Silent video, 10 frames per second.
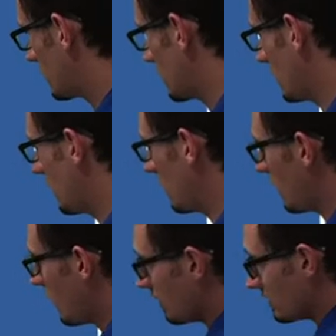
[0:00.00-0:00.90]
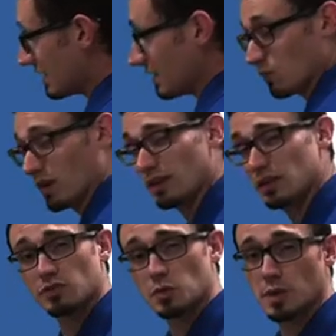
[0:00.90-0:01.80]
the air out. I see the relative
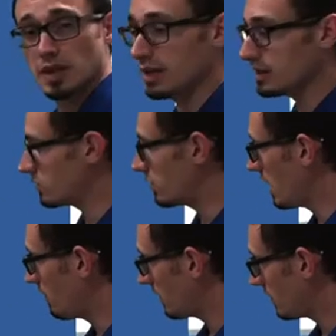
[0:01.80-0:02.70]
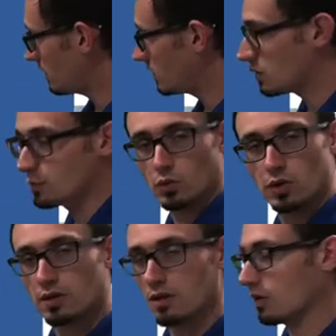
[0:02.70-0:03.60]
humidity is dropping and the dew point
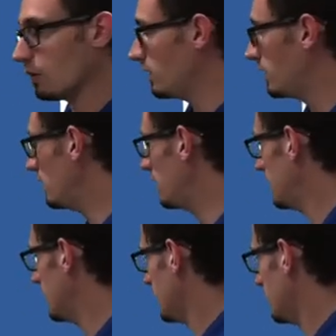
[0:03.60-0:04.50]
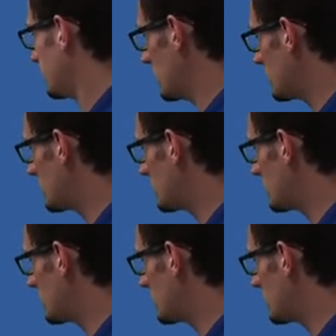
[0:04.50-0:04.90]
along with it. So this is